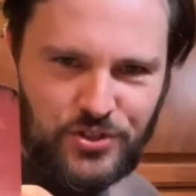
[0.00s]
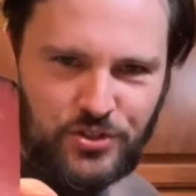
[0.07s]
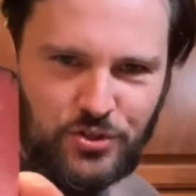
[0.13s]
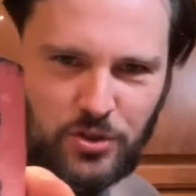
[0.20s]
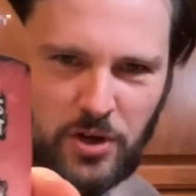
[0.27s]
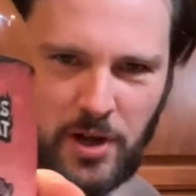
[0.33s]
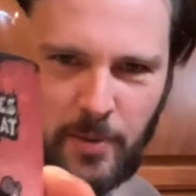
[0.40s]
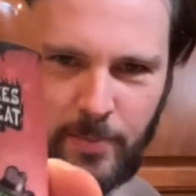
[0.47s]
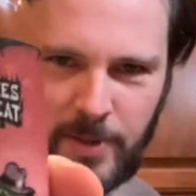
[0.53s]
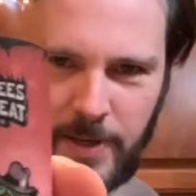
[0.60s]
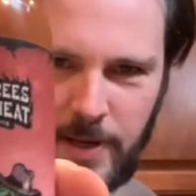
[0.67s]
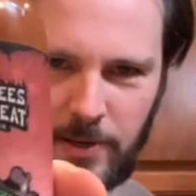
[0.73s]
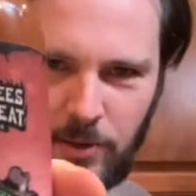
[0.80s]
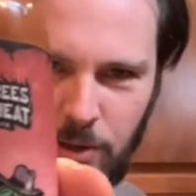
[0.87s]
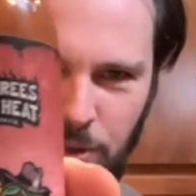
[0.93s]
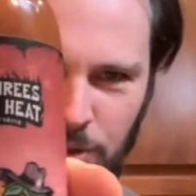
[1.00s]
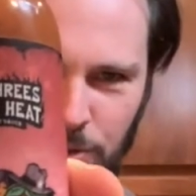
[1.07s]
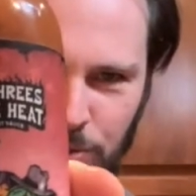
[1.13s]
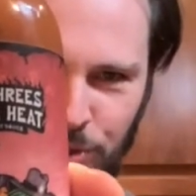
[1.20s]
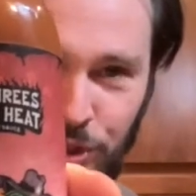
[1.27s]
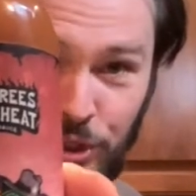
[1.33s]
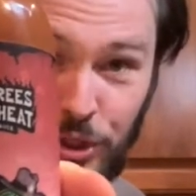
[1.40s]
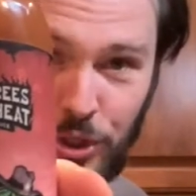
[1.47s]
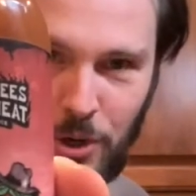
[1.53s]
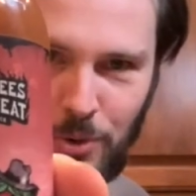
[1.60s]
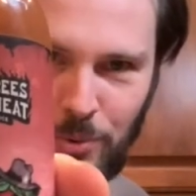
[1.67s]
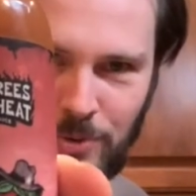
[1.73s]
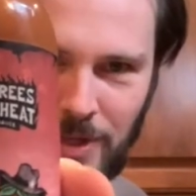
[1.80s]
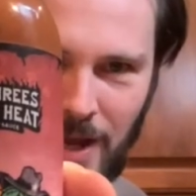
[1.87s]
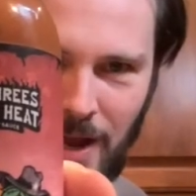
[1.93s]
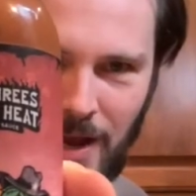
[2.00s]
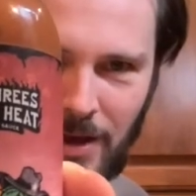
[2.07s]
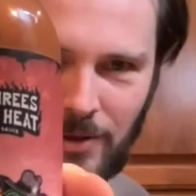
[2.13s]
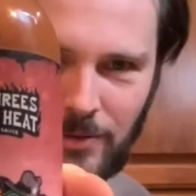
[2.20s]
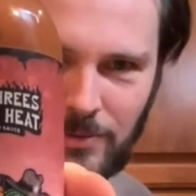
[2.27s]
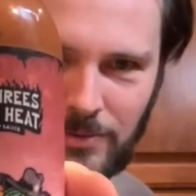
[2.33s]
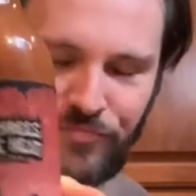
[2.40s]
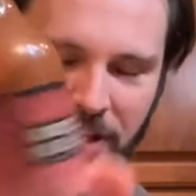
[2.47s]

Bonero Showdown.